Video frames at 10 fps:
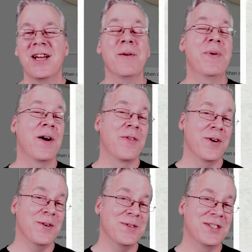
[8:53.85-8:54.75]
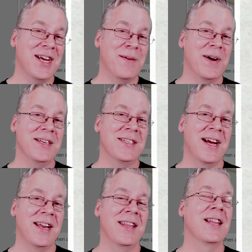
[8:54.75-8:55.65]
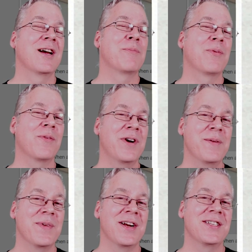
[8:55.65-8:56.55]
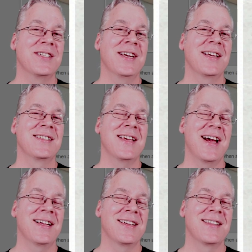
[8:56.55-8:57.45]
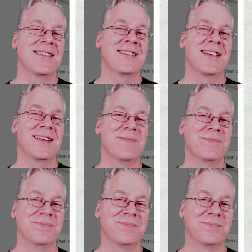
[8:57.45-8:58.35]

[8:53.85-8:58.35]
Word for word: compare those side by side, and they look pretty much exactly the same.